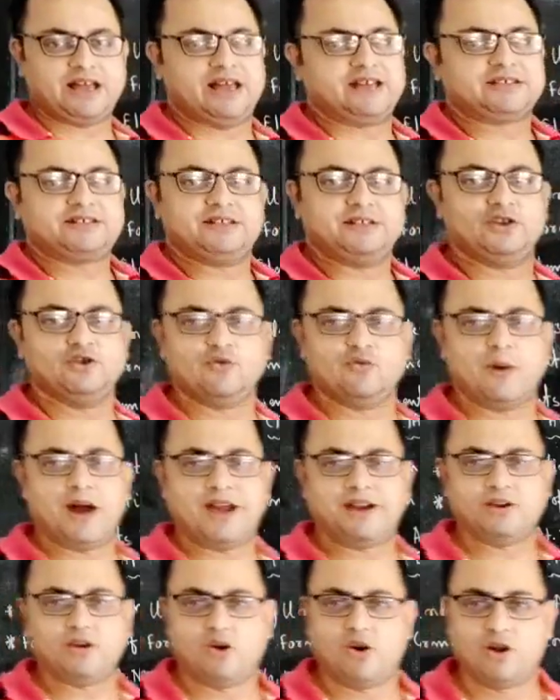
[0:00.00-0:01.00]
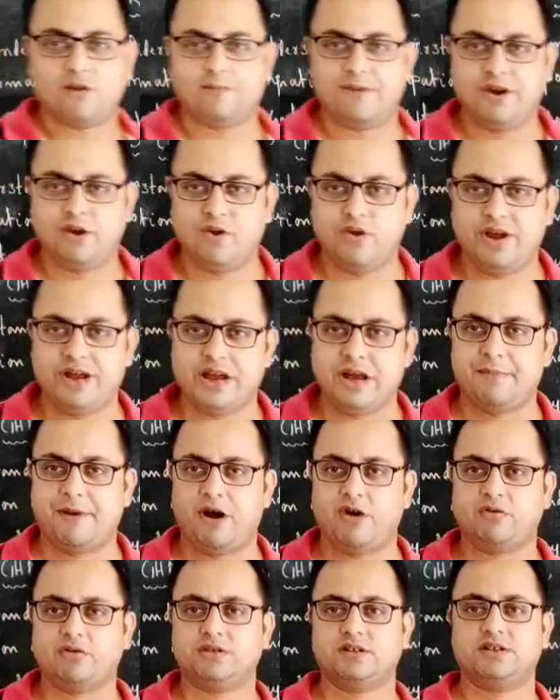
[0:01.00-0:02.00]
as you might all be knowing
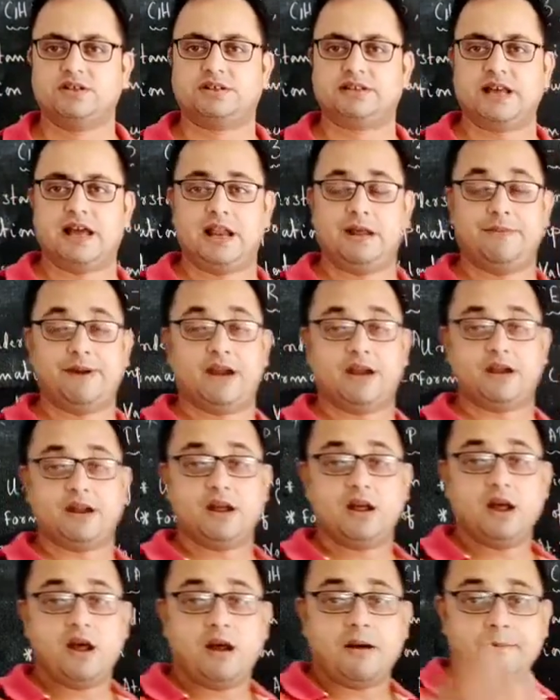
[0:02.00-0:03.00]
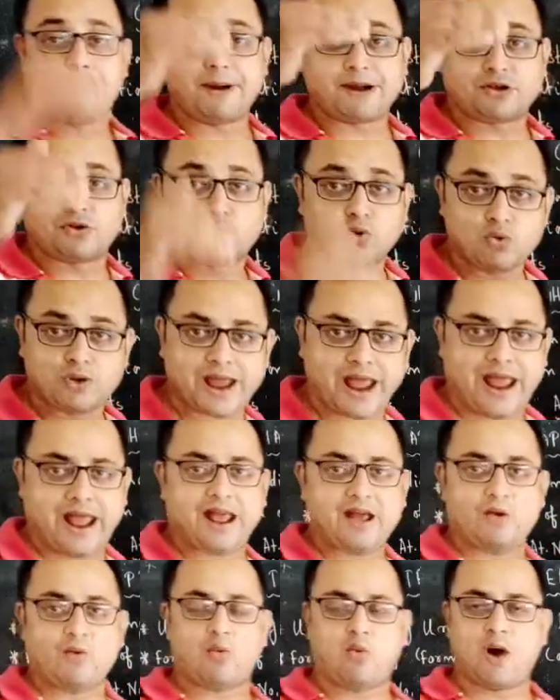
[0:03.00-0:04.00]
about this element. But
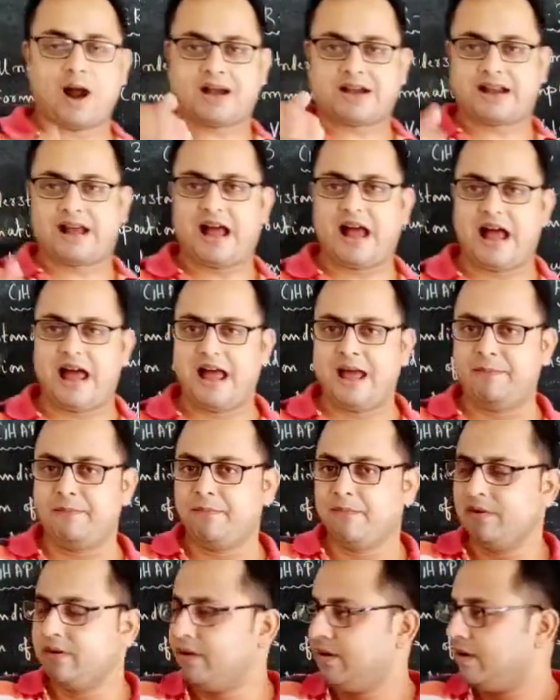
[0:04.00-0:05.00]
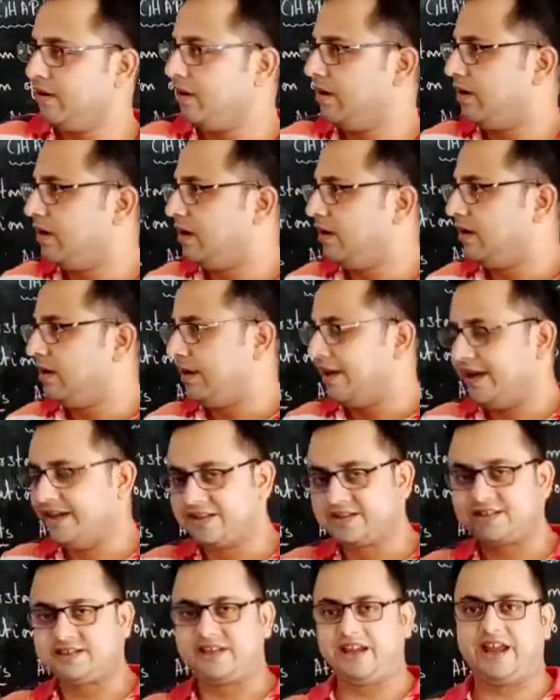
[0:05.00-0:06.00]
today, what I am
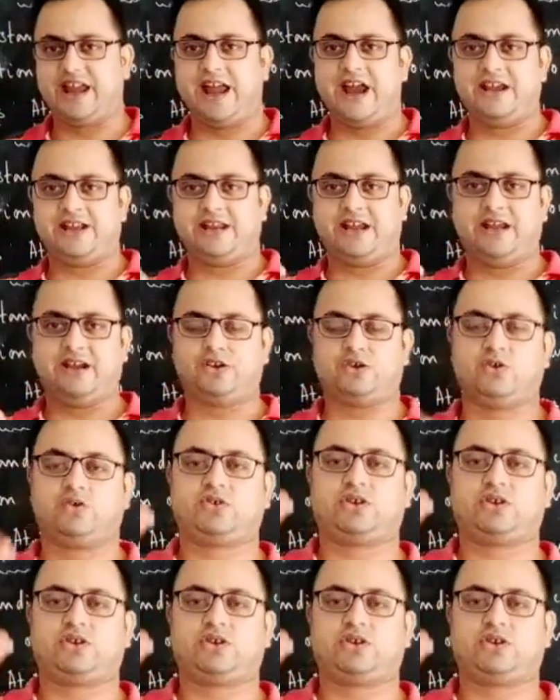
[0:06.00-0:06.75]
instigating to